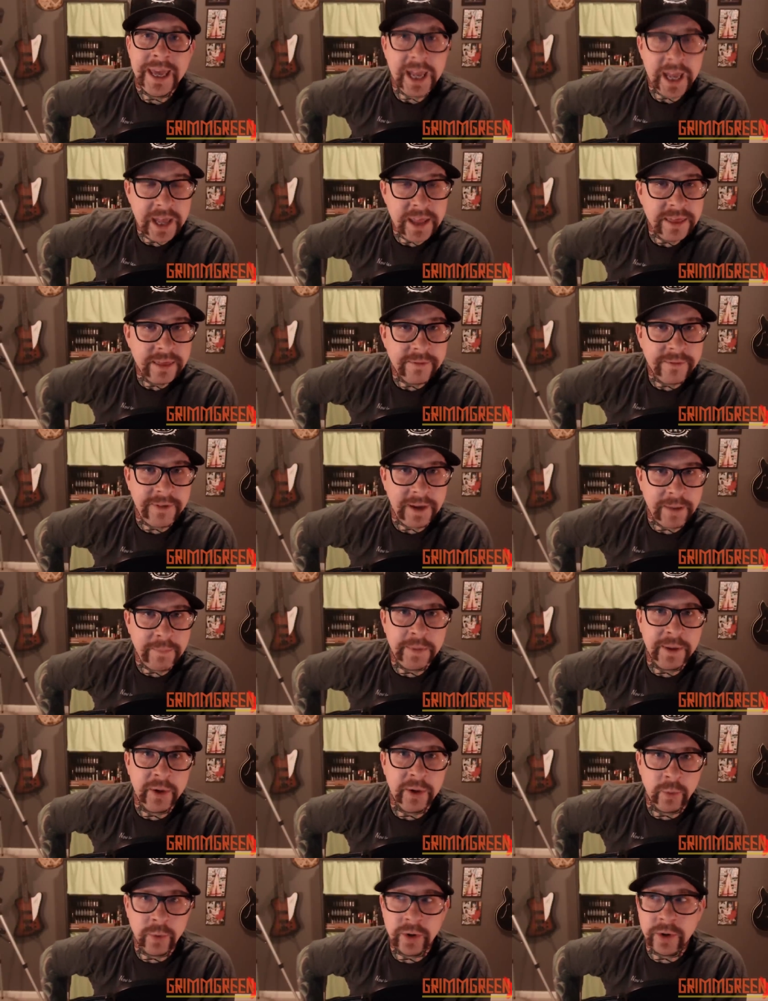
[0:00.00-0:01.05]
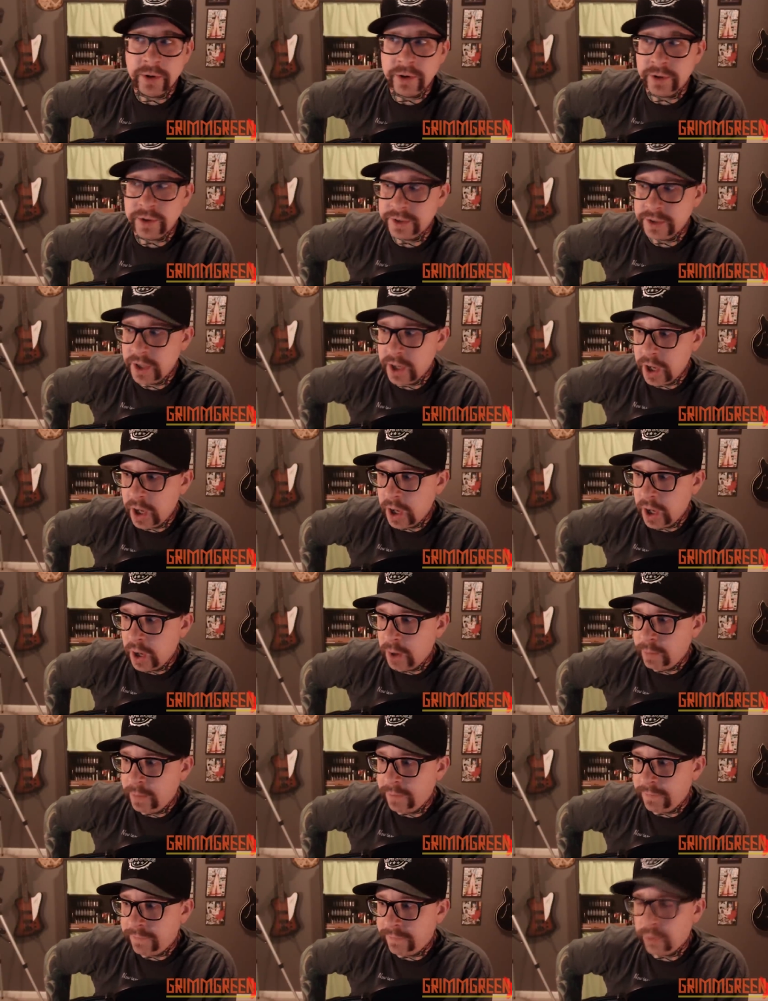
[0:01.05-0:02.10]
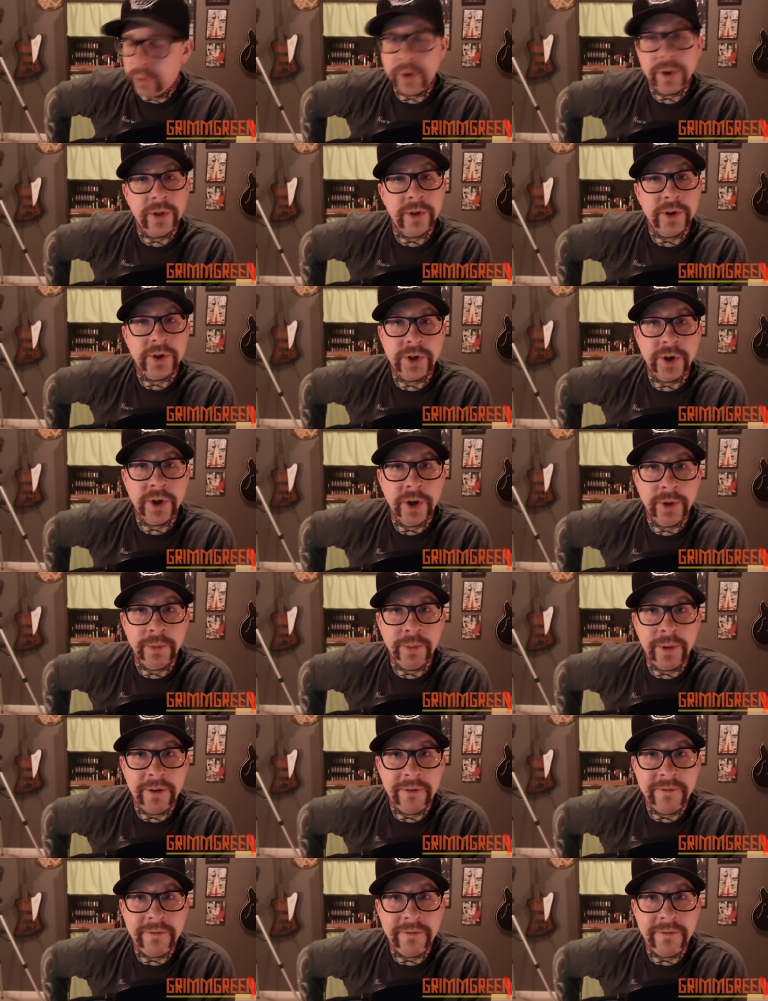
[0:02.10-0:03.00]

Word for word: in the vaping world before the term